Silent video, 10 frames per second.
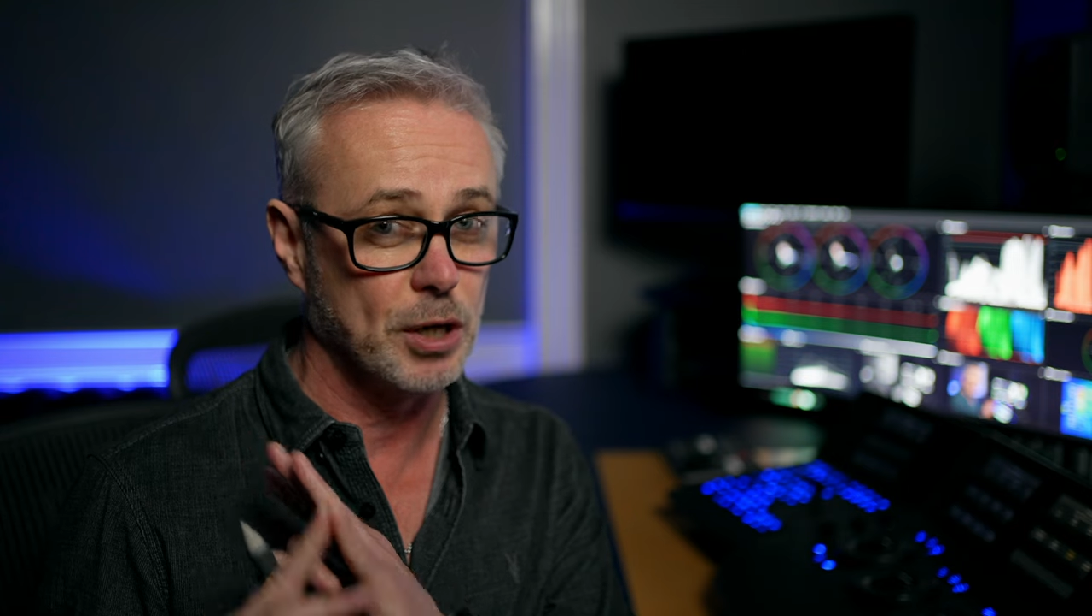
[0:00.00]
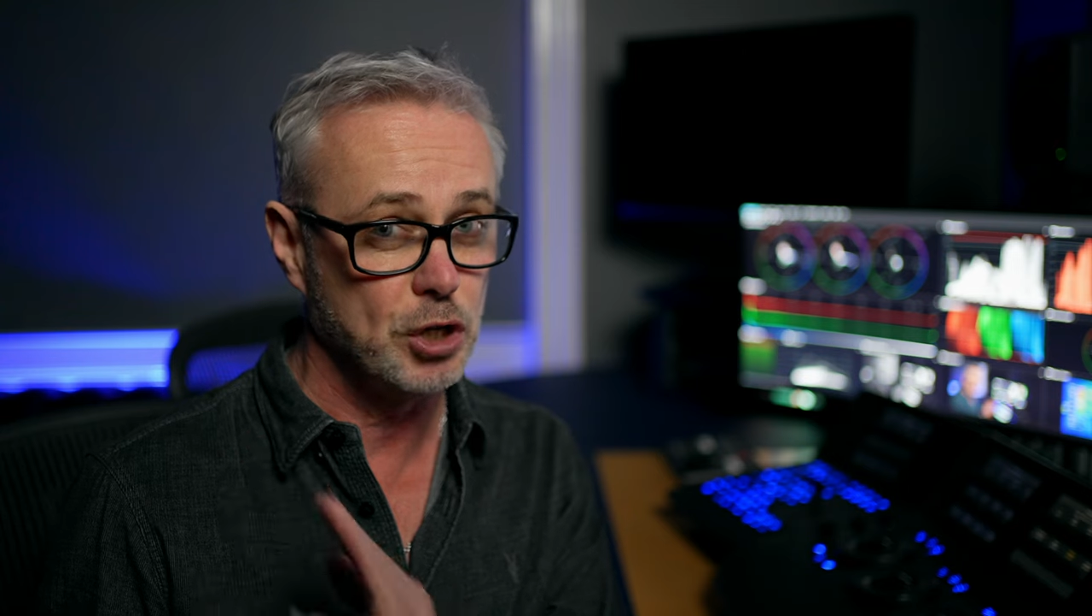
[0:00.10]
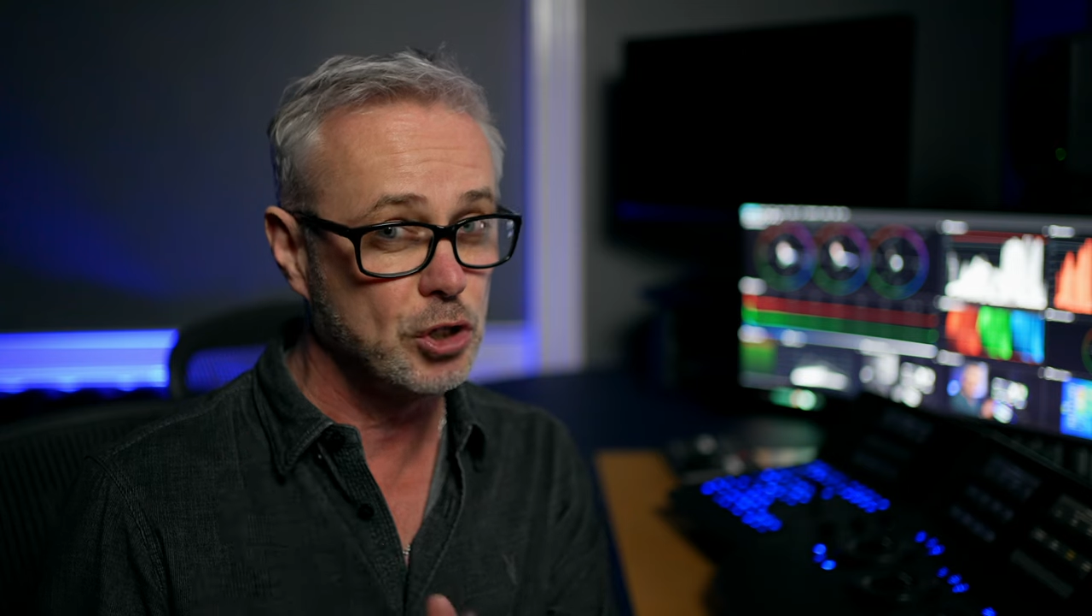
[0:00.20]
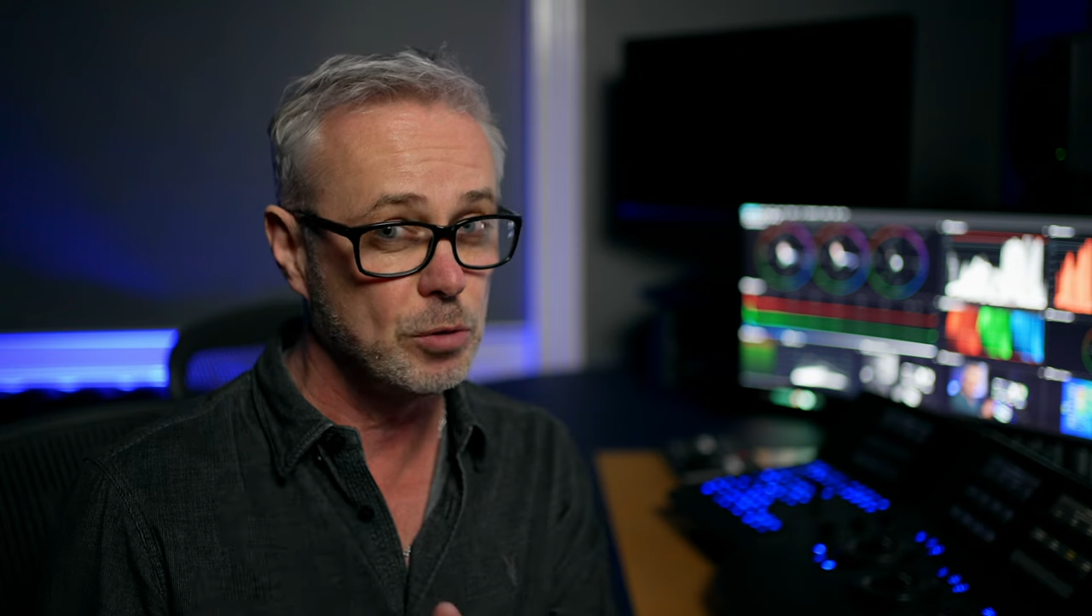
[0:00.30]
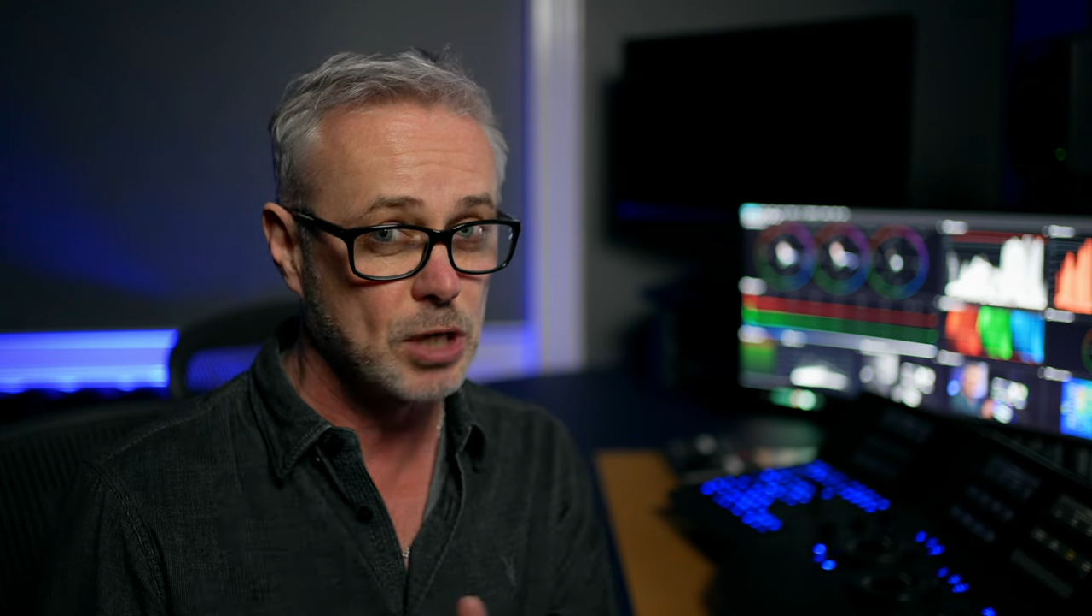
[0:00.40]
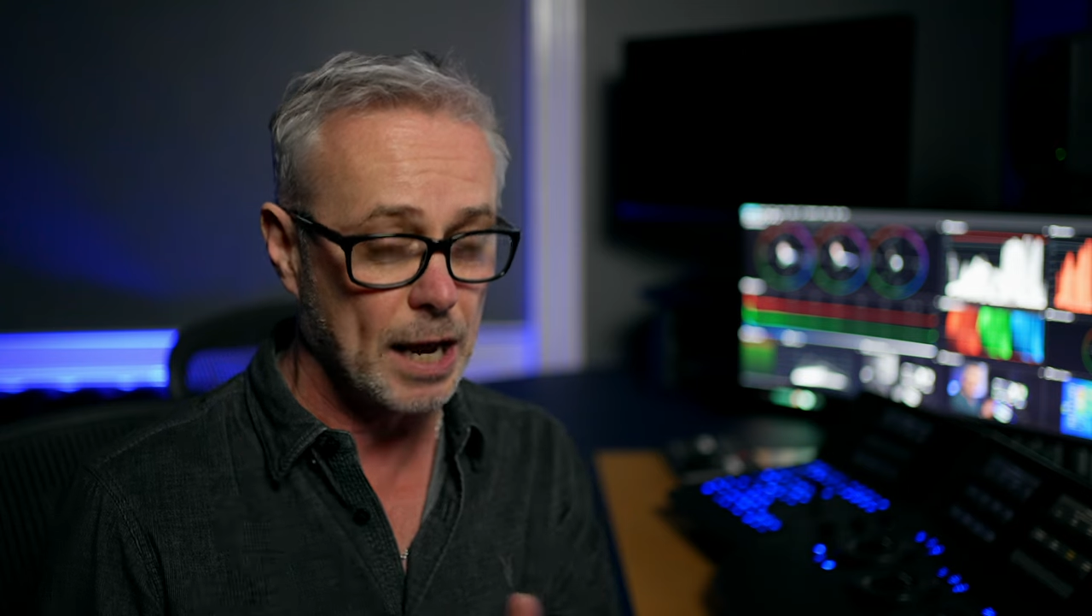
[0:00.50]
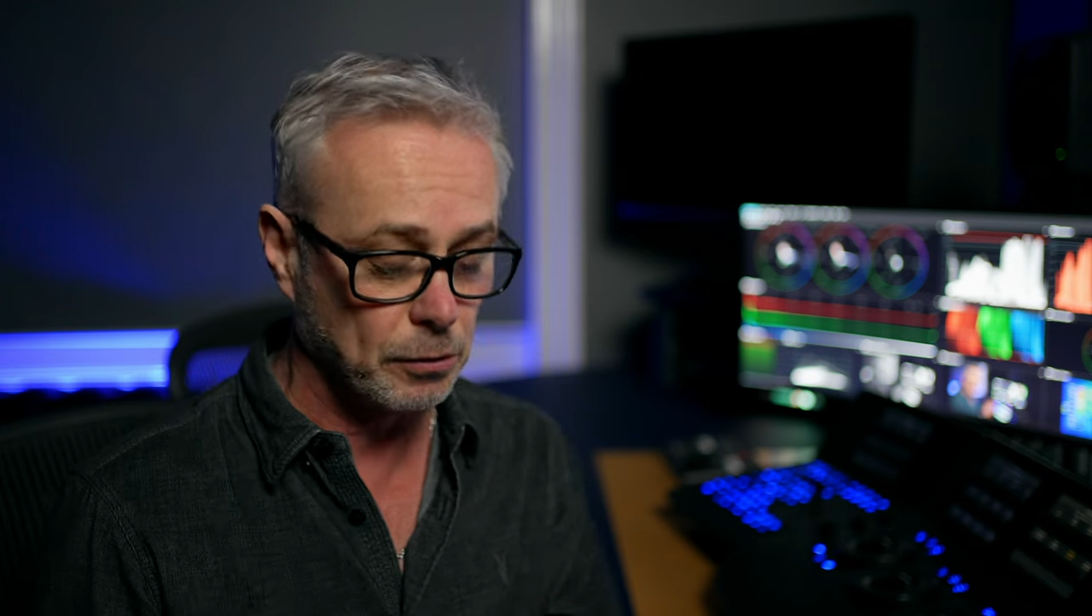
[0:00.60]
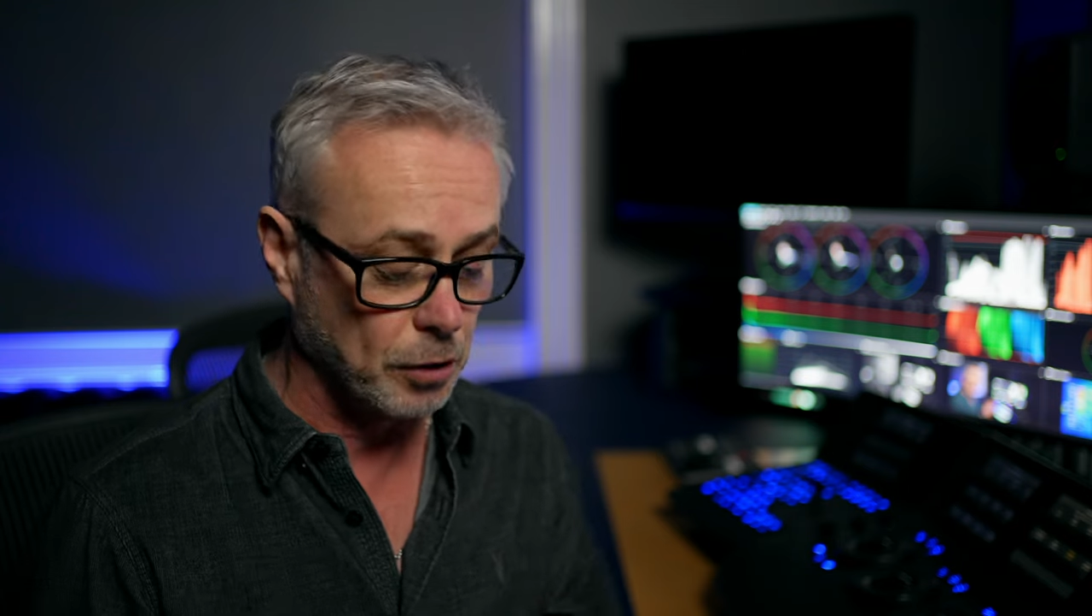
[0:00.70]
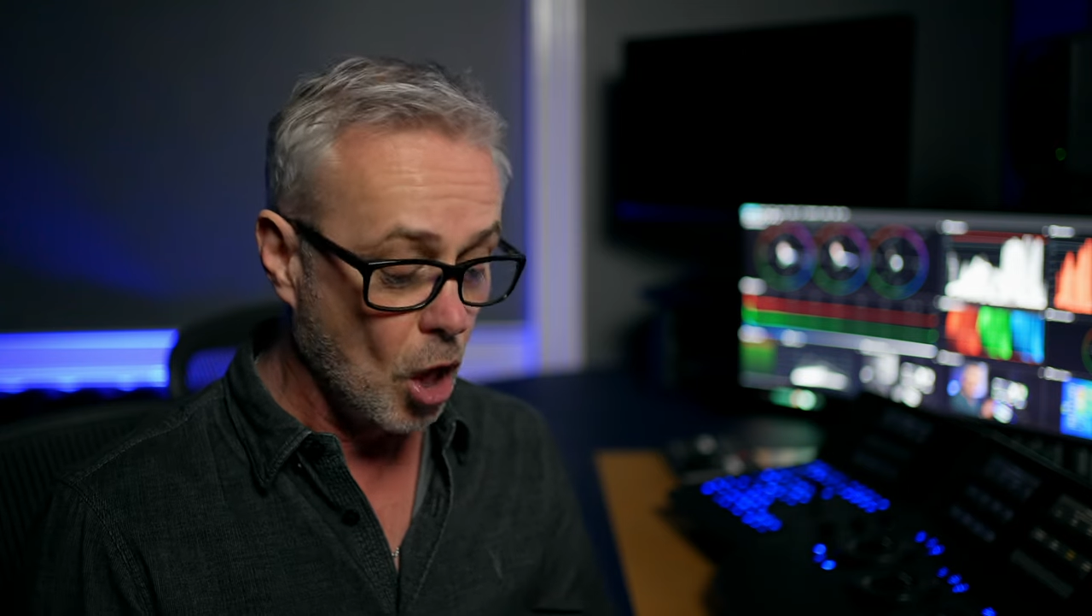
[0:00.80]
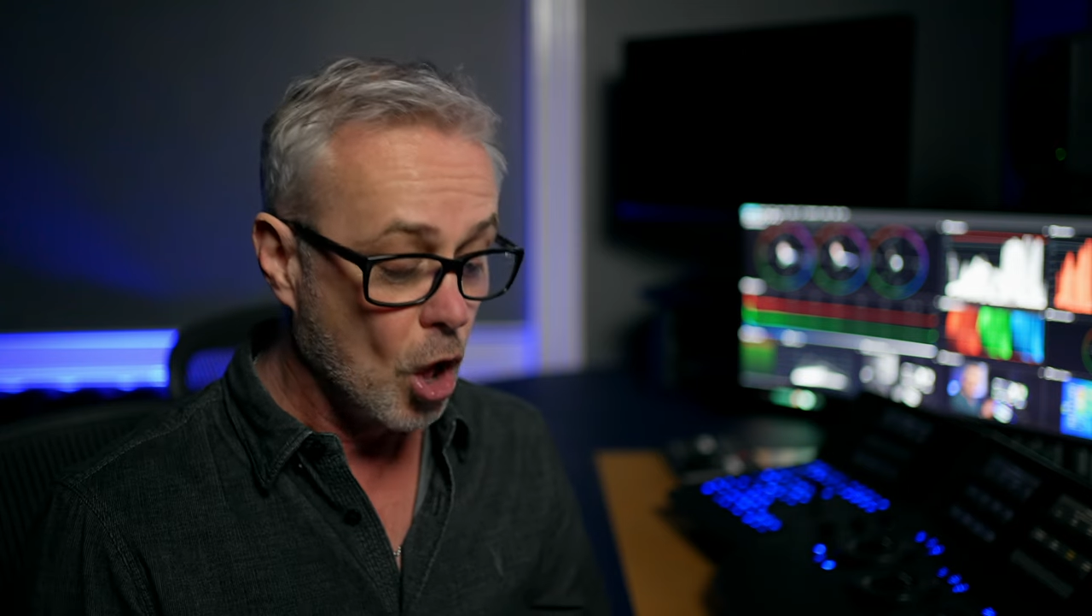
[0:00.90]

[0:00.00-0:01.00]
YouTube channel,